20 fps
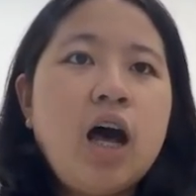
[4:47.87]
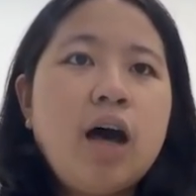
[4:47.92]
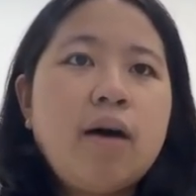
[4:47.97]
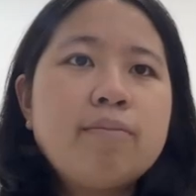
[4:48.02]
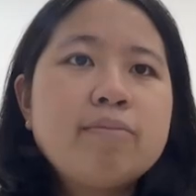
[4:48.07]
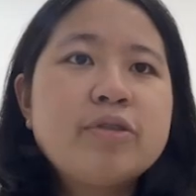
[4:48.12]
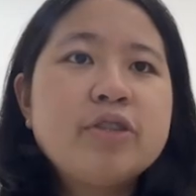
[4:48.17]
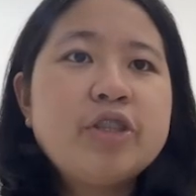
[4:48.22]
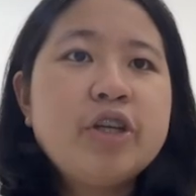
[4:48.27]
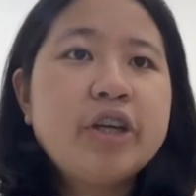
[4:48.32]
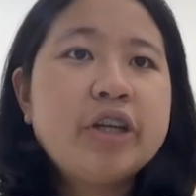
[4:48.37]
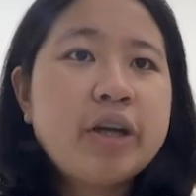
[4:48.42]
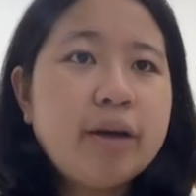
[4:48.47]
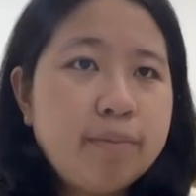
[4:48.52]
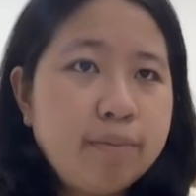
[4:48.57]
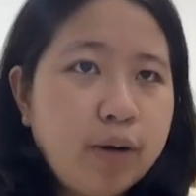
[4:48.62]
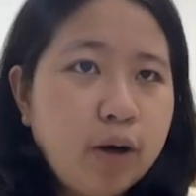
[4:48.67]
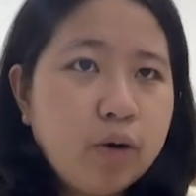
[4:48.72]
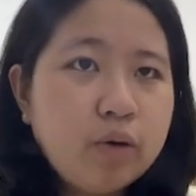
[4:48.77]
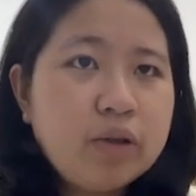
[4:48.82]

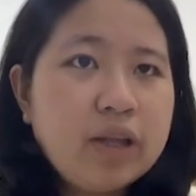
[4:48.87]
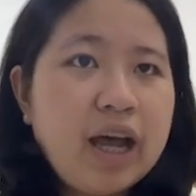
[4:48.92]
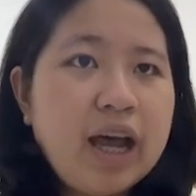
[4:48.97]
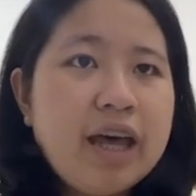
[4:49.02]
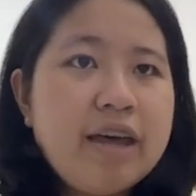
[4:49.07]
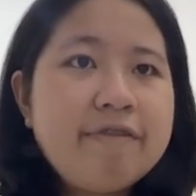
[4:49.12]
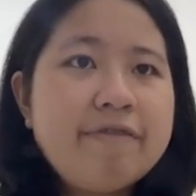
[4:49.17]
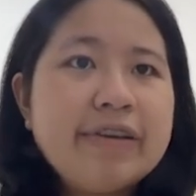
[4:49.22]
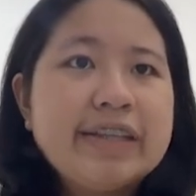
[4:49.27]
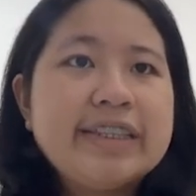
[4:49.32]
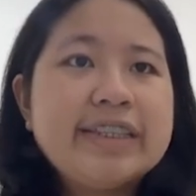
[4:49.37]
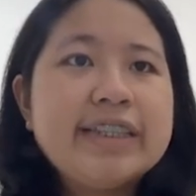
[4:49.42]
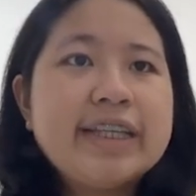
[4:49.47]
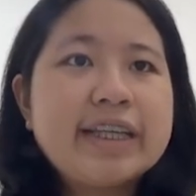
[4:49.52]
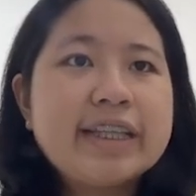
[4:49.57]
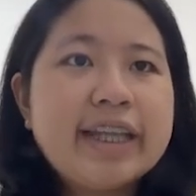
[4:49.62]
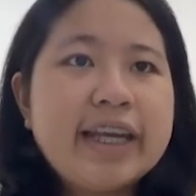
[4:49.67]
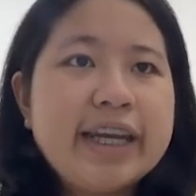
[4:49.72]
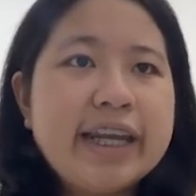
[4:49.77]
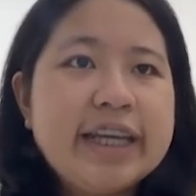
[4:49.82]
circumpolar if its
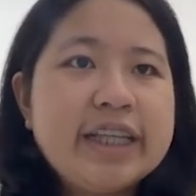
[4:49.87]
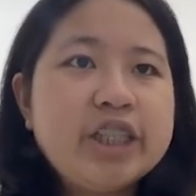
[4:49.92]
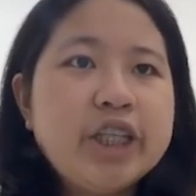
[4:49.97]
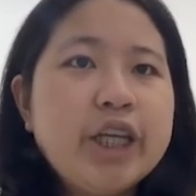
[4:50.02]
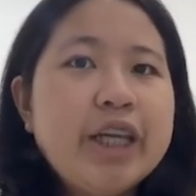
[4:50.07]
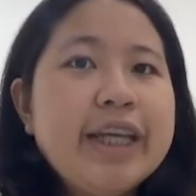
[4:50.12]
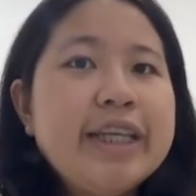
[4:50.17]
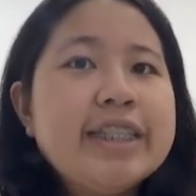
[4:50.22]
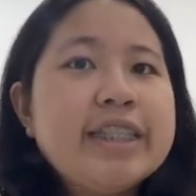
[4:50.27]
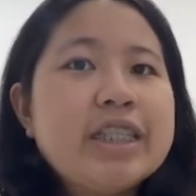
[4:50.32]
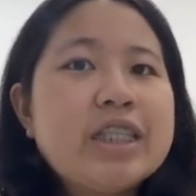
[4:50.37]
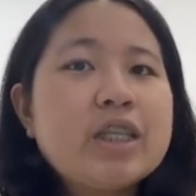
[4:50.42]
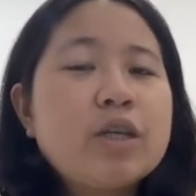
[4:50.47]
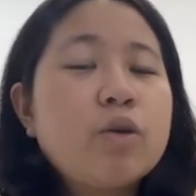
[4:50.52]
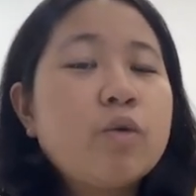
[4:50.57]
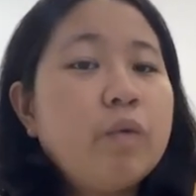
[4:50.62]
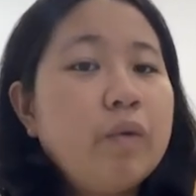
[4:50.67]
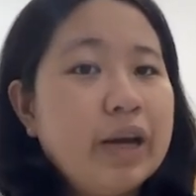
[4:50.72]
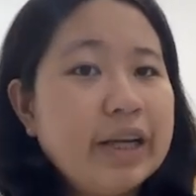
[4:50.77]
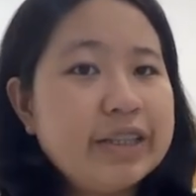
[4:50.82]
declination is
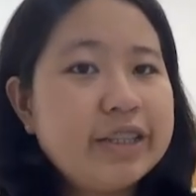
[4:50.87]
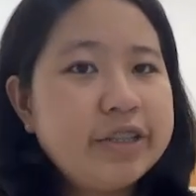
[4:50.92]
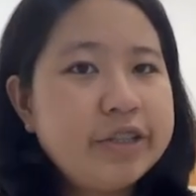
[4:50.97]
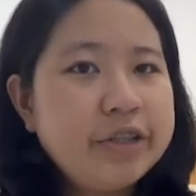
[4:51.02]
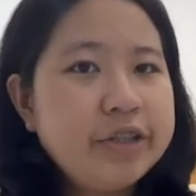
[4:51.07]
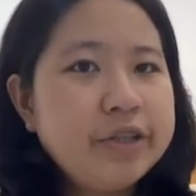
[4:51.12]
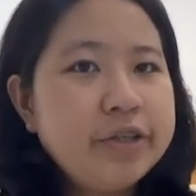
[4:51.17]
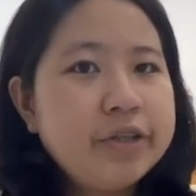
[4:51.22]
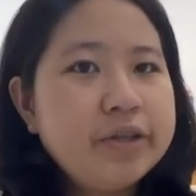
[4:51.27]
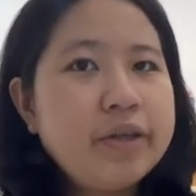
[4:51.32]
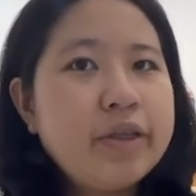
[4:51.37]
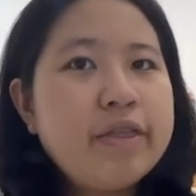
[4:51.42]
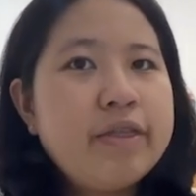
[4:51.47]
greater